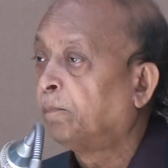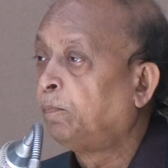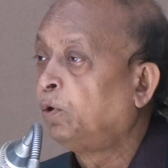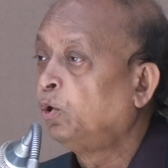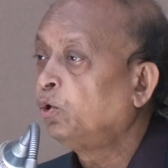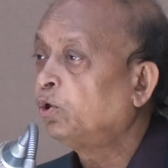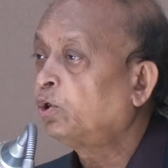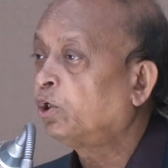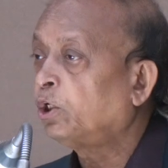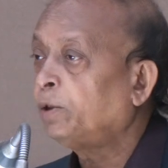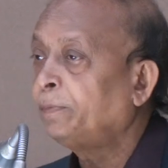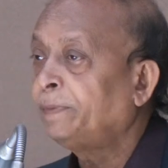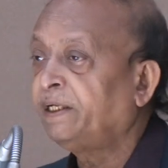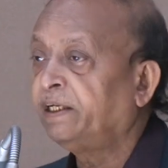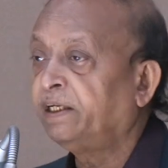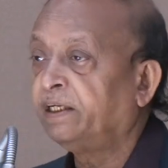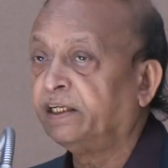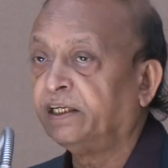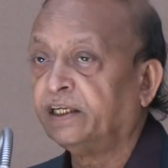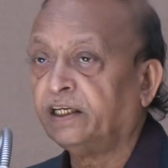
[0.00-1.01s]
Blue
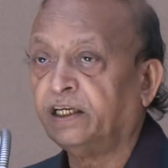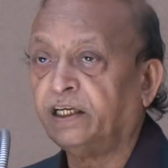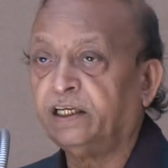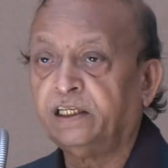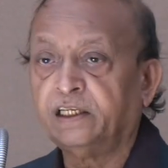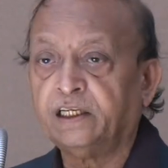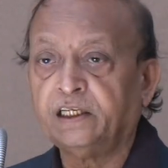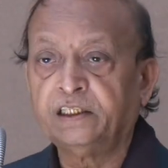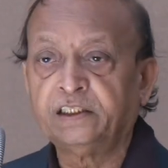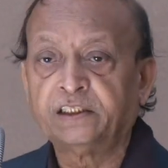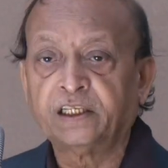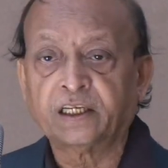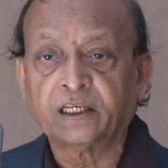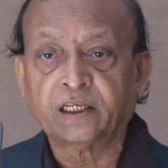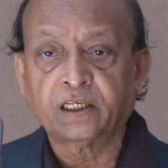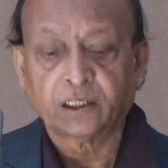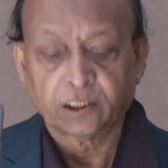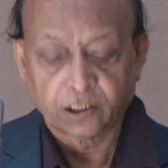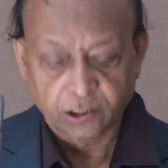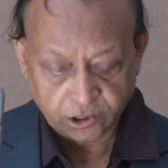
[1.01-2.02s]
economy is
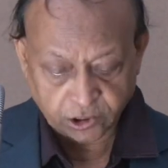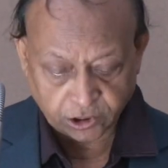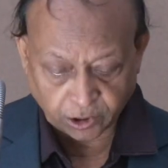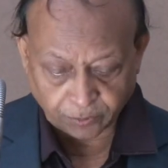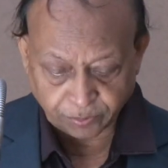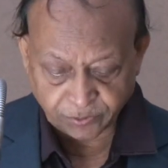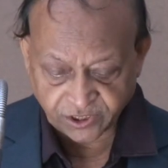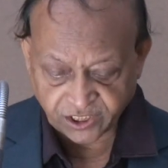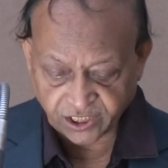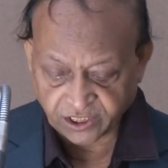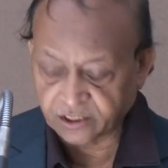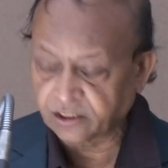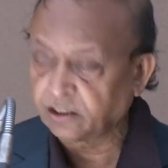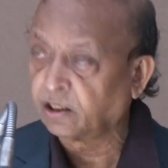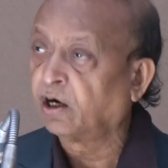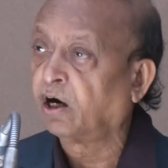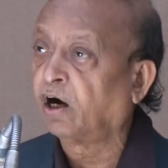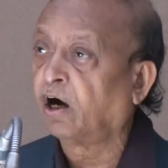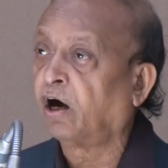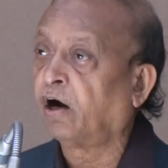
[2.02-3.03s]
a
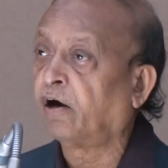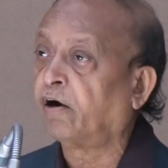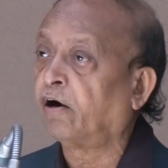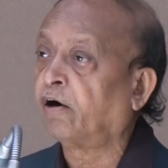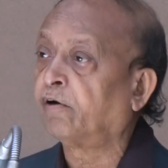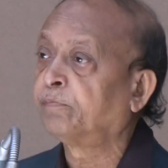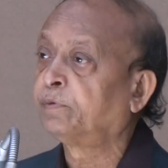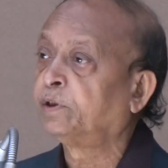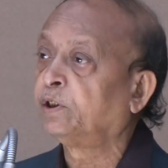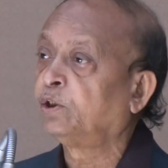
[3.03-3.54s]
subset of